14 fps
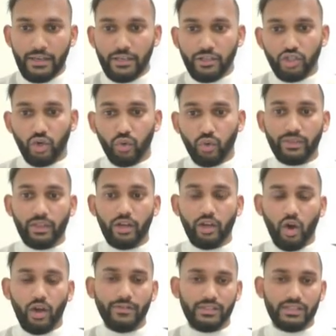So with the
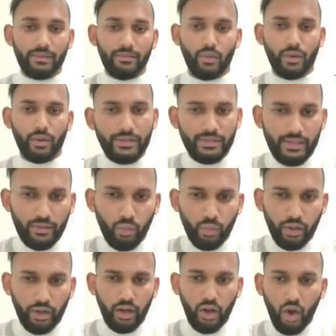non-Stemi, when we say the
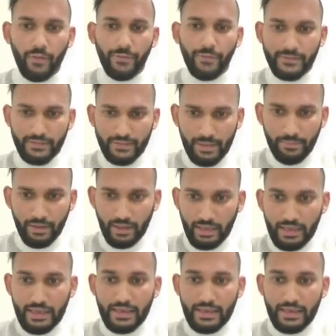word non-Stemi,